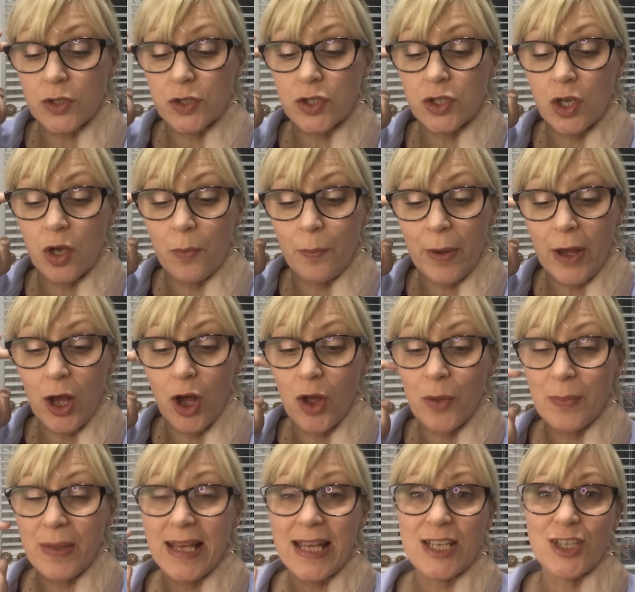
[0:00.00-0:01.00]
so by
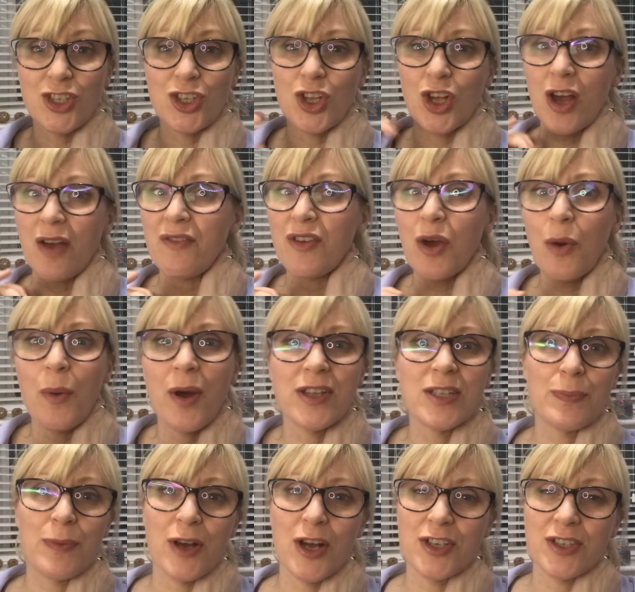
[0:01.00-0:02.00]
all means, you know, if you're
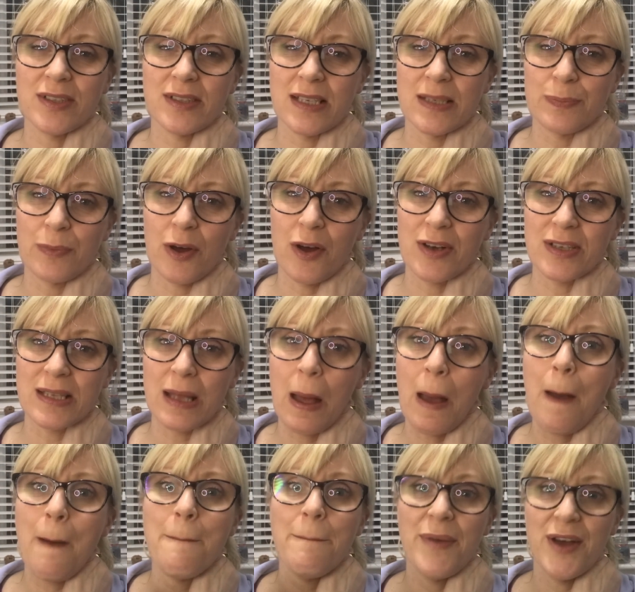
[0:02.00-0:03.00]
wanting to purchase this box,
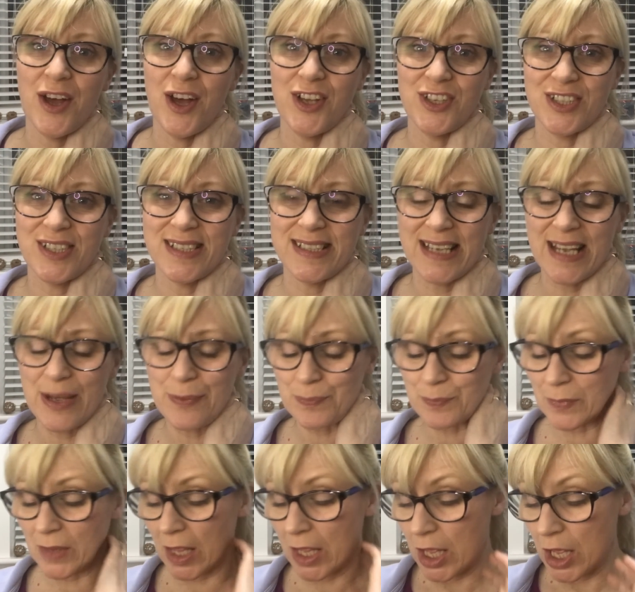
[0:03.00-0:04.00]
purchase it.
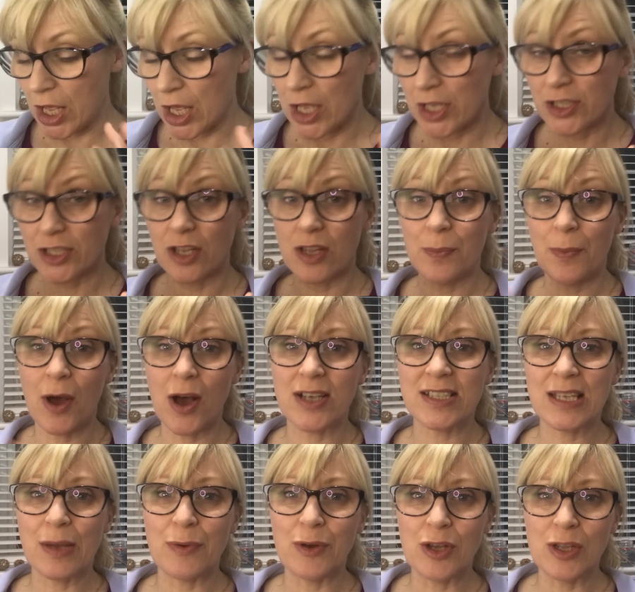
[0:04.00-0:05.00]
So the
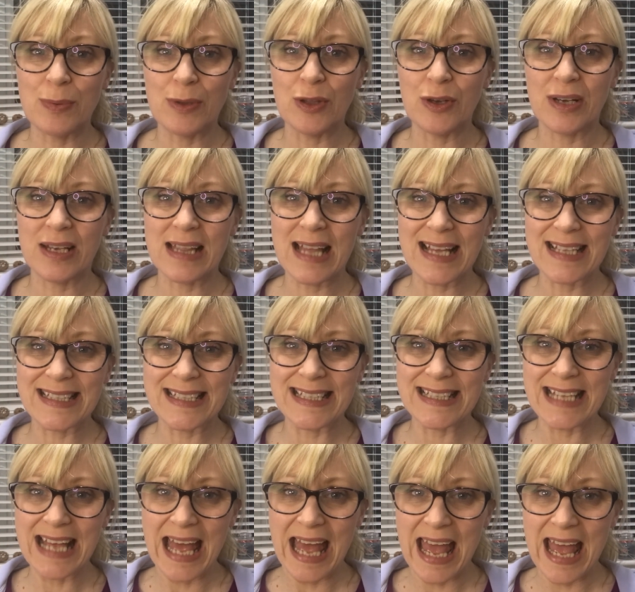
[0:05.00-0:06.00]
box that we're going to be looking at
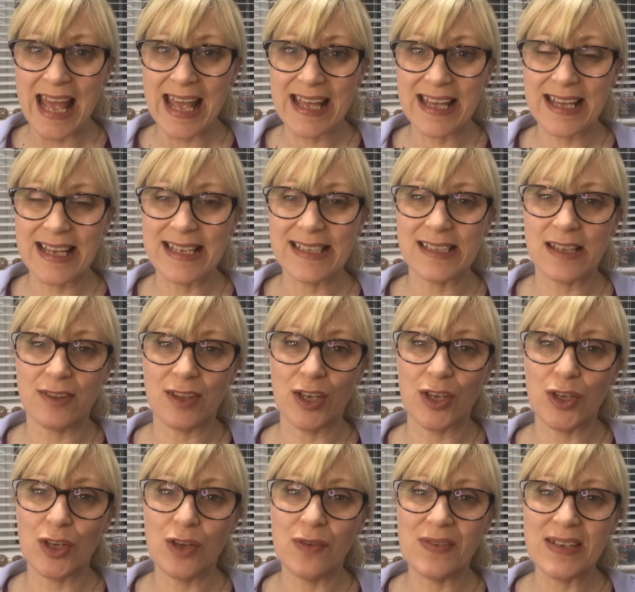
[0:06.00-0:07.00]
today is the
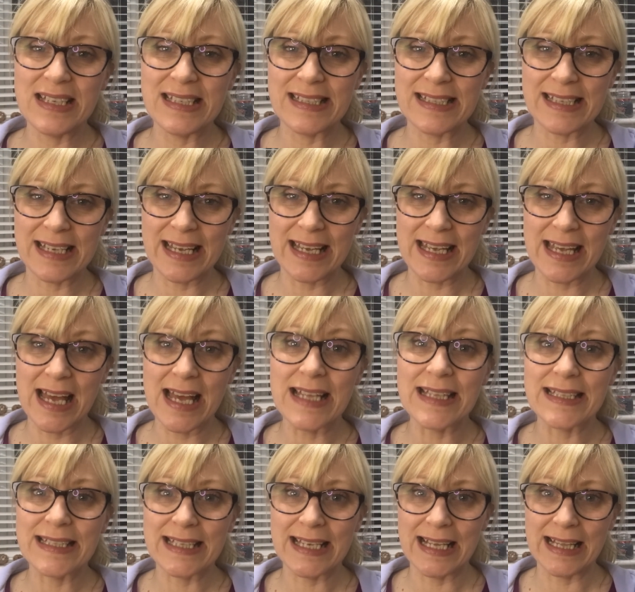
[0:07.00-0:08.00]
QVC
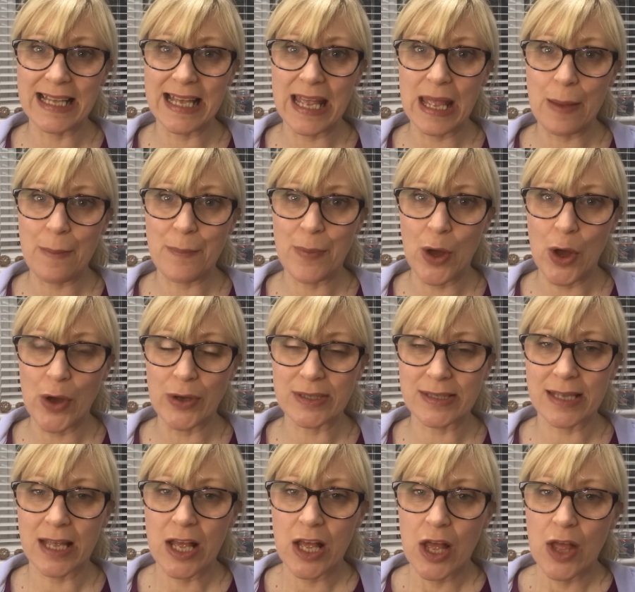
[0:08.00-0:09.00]
TILI
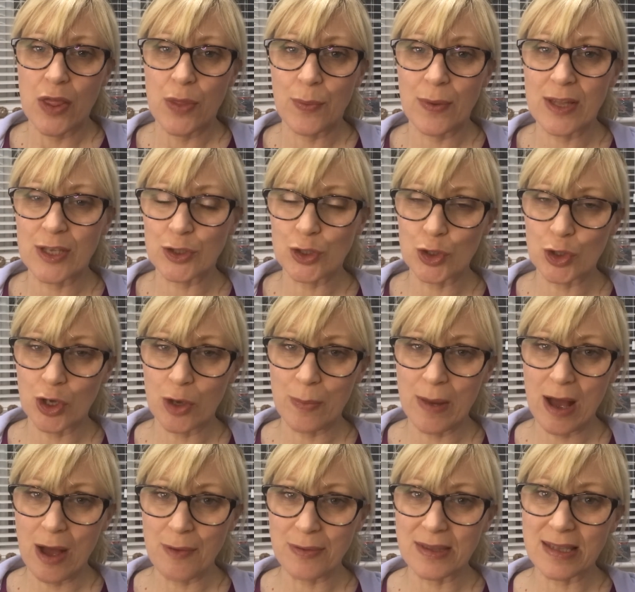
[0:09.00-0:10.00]
box, the one that's just come
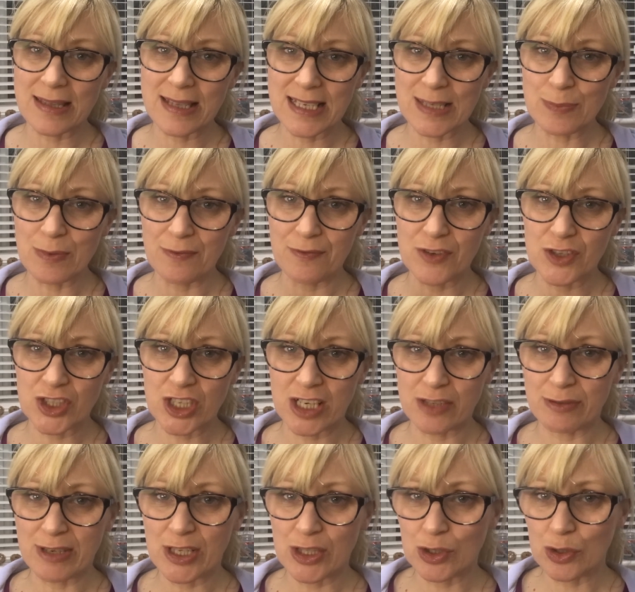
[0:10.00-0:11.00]
out this month for
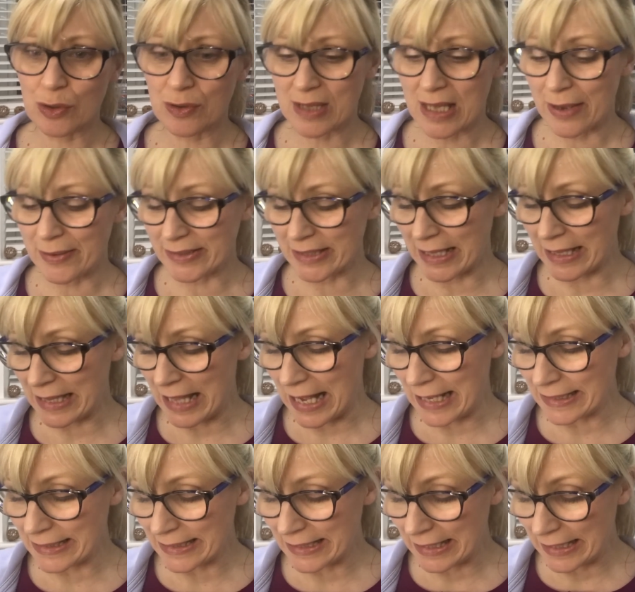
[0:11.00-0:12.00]
January
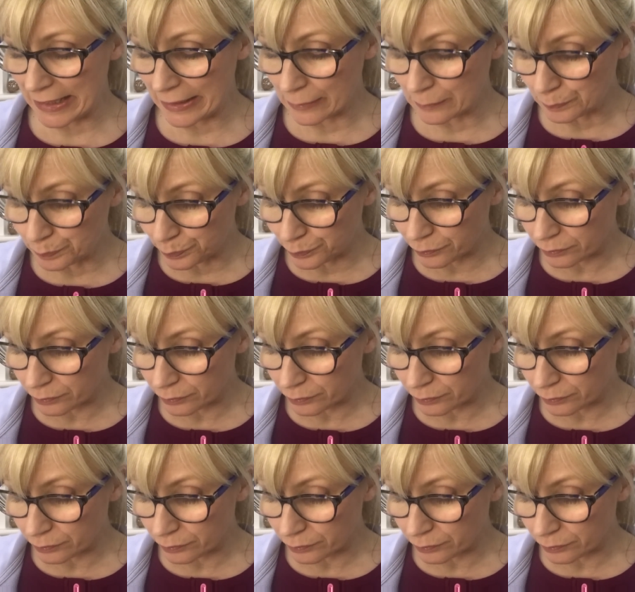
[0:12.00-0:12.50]
2019.